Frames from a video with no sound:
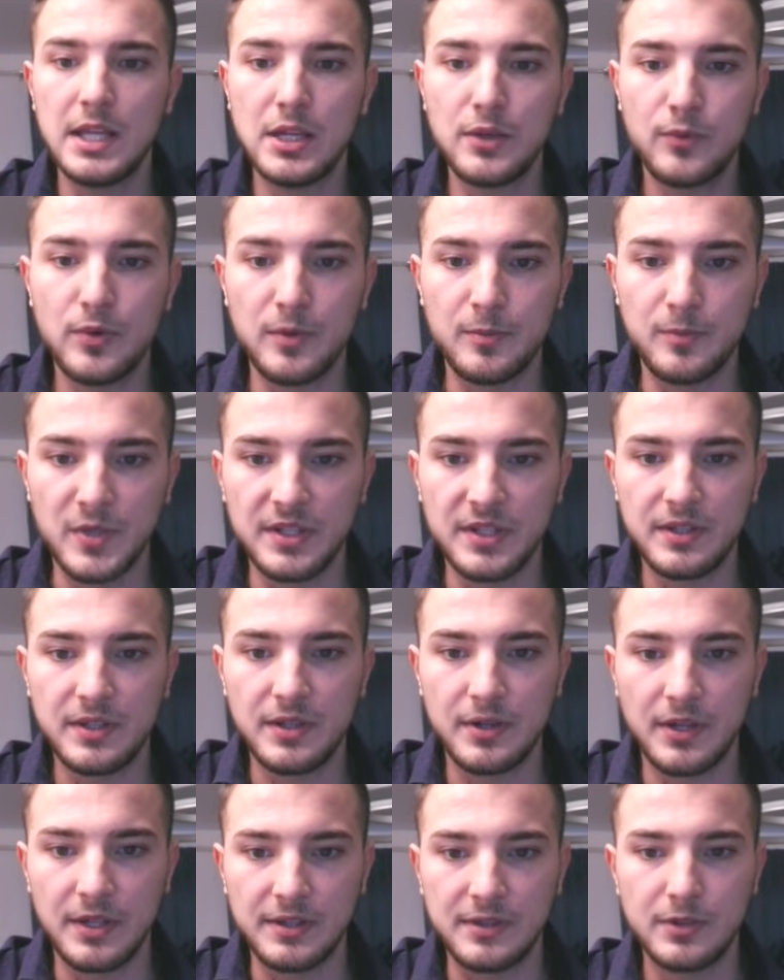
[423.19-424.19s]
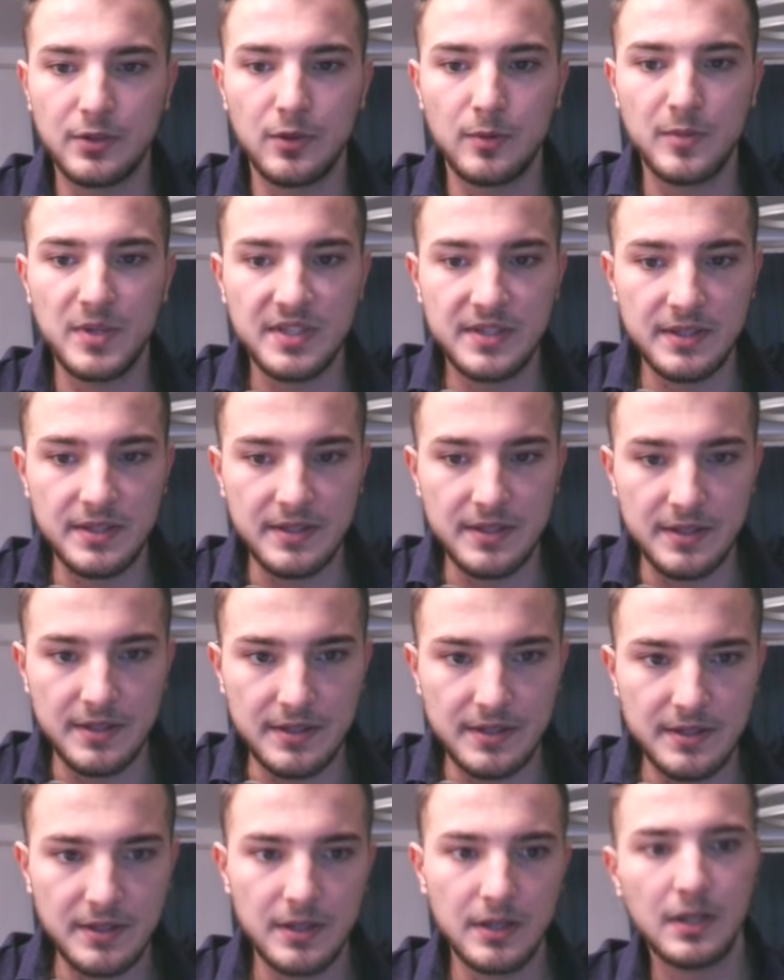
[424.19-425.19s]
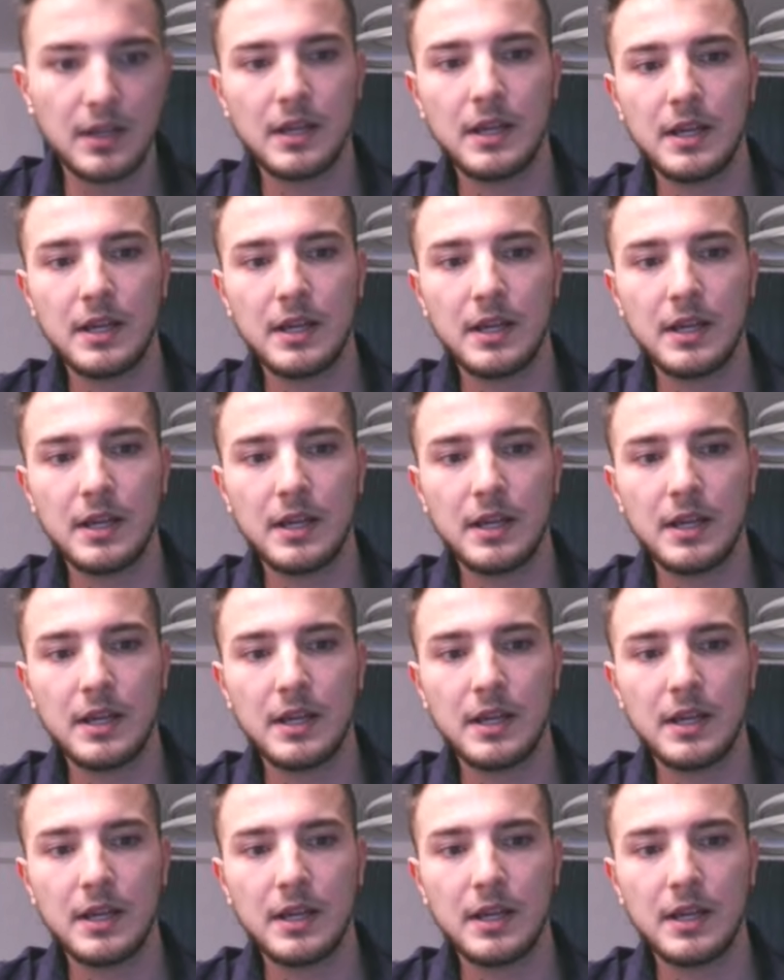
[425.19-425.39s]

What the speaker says: Equipment rental businesses.